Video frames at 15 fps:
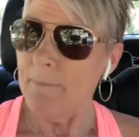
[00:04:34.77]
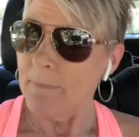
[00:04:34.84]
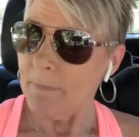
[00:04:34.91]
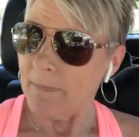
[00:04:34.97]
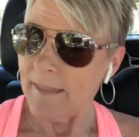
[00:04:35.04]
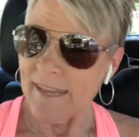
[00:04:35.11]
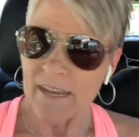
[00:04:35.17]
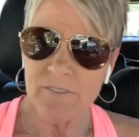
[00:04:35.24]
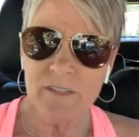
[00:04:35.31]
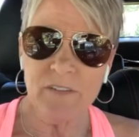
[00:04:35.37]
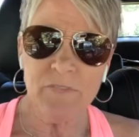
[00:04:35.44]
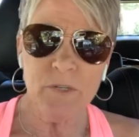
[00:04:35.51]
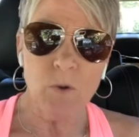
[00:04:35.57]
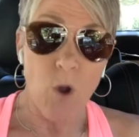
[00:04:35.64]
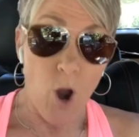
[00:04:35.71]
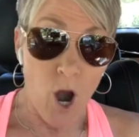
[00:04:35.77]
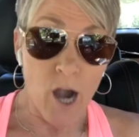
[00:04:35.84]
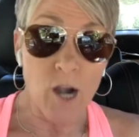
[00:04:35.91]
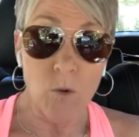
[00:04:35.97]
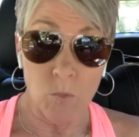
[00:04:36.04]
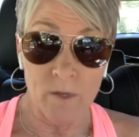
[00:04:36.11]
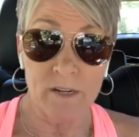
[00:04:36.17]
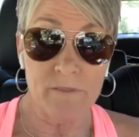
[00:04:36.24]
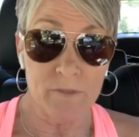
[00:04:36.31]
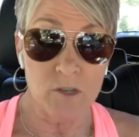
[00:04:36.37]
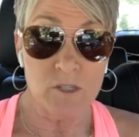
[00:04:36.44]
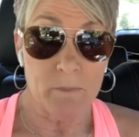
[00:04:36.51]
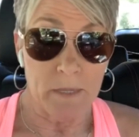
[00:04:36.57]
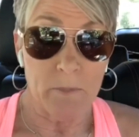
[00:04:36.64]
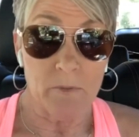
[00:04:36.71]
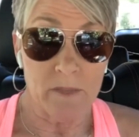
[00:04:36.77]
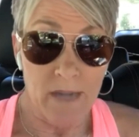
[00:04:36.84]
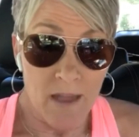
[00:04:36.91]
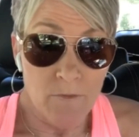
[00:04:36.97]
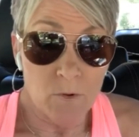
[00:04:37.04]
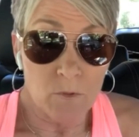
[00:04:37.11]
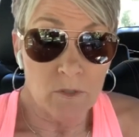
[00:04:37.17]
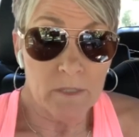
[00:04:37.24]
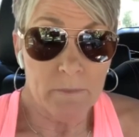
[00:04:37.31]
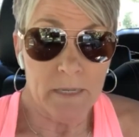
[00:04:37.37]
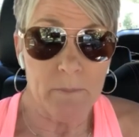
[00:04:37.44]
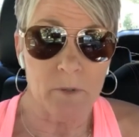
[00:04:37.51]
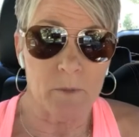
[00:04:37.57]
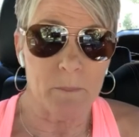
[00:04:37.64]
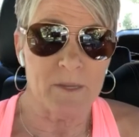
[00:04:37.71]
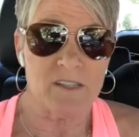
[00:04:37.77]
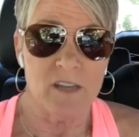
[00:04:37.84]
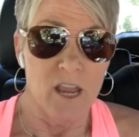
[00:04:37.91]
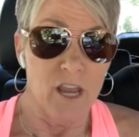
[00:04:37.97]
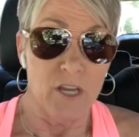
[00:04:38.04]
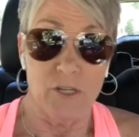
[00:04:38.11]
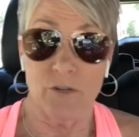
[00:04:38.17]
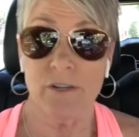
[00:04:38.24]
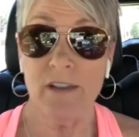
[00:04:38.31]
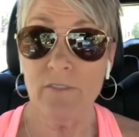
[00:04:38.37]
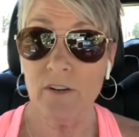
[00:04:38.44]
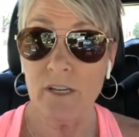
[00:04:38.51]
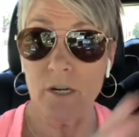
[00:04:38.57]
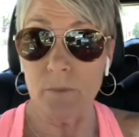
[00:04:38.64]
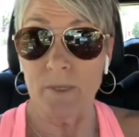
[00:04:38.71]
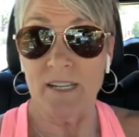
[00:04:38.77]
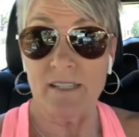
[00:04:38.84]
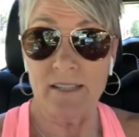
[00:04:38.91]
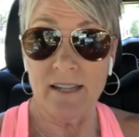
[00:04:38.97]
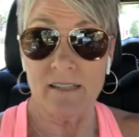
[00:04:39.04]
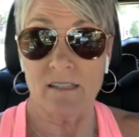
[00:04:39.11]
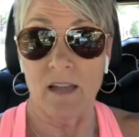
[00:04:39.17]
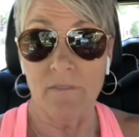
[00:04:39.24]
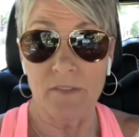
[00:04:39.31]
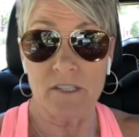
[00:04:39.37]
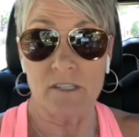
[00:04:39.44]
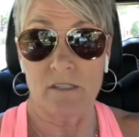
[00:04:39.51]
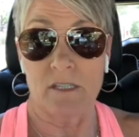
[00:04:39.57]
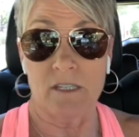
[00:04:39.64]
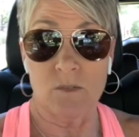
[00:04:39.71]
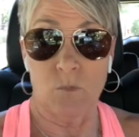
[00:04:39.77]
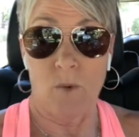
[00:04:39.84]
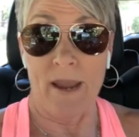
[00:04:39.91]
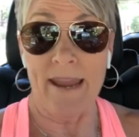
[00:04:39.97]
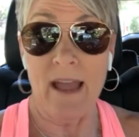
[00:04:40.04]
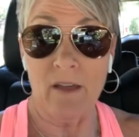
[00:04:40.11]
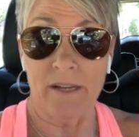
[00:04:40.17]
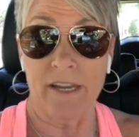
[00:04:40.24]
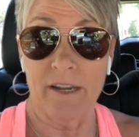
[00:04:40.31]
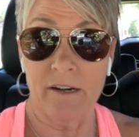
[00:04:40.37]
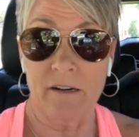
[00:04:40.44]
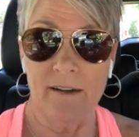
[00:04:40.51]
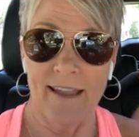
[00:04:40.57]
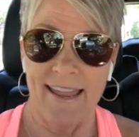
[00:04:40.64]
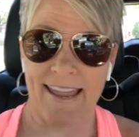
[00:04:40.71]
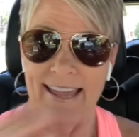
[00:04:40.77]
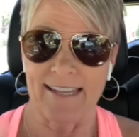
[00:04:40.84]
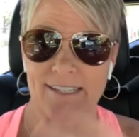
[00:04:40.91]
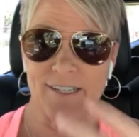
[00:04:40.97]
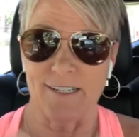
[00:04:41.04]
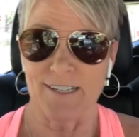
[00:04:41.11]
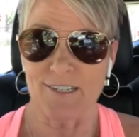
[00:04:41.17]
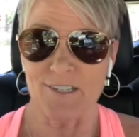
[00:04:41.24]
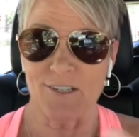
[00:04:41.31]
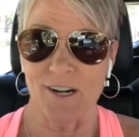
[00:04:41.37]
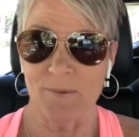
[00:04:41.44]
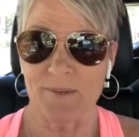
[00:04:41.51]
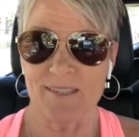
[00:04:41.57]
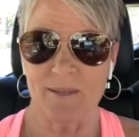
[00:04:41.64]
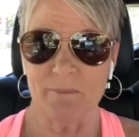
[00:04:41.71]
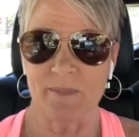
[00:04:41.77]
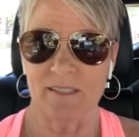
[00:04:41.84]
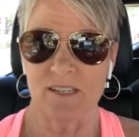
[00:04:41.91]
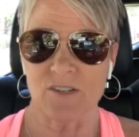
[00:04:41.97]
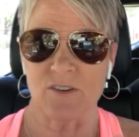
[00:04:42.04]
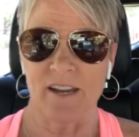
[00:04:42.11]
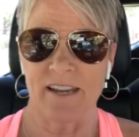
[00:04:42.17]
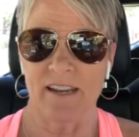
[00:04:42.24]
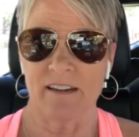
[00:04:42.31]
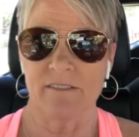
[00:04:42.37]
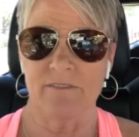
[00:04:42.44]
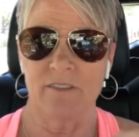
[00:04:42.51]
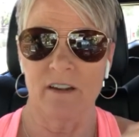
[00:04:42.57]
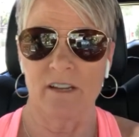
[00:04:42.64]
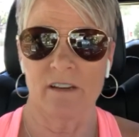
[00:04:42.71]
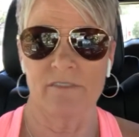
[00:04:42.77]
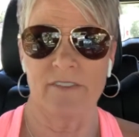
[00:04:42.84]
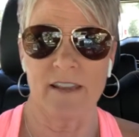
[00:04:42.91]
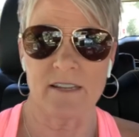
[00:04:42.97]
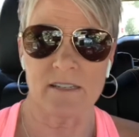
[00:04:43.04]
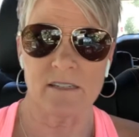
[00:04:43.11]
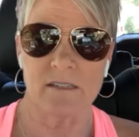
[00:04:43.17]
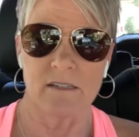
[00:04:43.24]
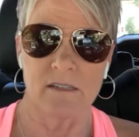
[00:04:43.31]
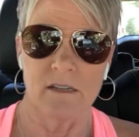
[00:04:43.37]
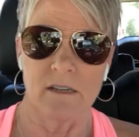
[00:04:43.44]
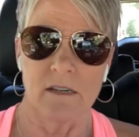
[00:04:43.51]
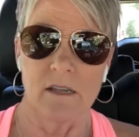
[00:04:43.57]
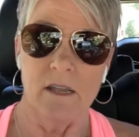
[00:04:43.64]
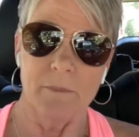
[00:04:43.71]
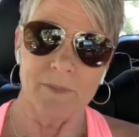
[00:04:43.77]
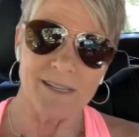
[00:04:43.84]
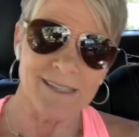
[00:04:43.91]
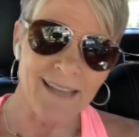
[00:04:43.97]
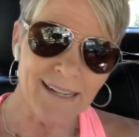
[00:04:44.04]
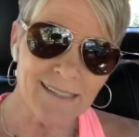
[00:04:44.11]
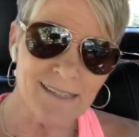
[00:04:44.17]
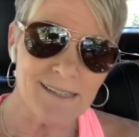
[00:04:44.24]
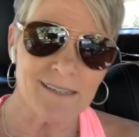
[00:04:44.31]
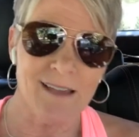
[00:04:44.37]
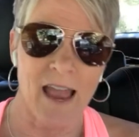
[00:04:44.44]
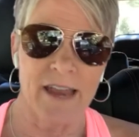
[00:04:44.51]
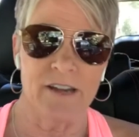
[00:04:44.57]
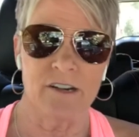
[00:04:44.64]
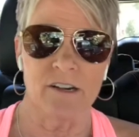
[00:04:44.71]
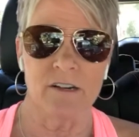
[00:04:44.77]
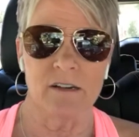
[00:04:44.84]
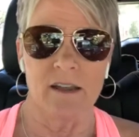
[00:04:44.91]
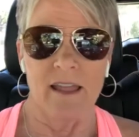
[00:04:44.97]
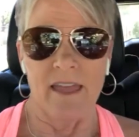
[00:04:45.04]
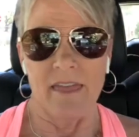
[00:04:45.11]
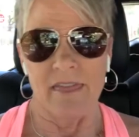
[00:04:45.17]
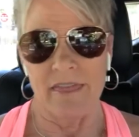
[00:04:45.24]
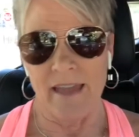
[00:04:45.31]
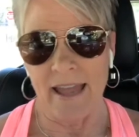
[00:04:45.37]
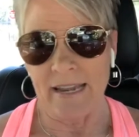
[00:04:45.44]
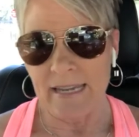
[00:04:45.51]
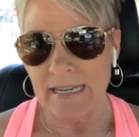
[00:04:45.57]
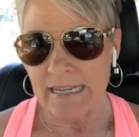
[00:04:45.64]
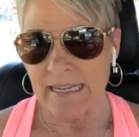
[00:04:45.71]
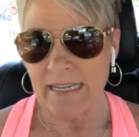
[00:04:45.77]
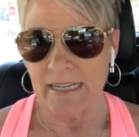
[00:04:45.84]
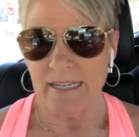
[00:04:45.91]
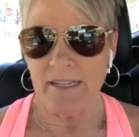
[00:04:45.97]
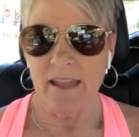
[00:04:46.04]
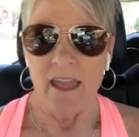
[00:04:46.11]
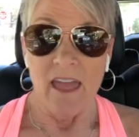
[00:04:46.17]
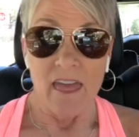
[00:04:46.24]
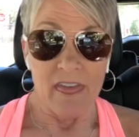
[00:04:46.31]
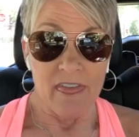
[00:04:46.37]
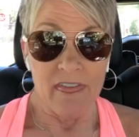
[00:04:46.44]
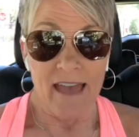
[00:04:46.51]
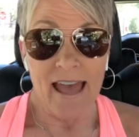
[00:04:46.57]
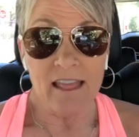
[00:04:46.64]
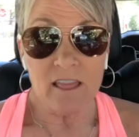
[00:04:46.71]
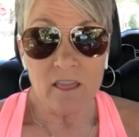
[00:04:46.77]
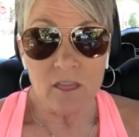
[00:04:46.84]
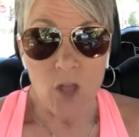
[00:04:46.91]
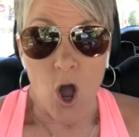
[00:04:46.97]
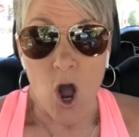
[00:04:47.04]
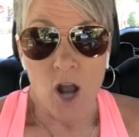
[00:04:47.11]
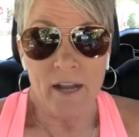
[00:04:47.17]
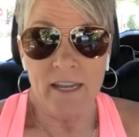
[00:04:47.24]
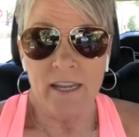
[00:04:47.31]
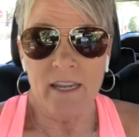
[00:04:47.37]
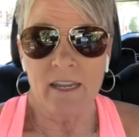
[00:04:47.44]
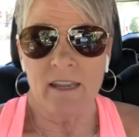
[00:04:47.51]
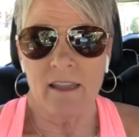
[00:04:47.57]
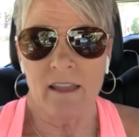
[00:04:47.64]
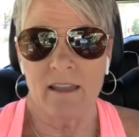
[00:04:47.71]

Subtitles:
even if you are one of those people that have a really big purpose, you're never going to reach that stuff that's way out here until you start with something that's right here in front of your face. Because that desire, that need, that longing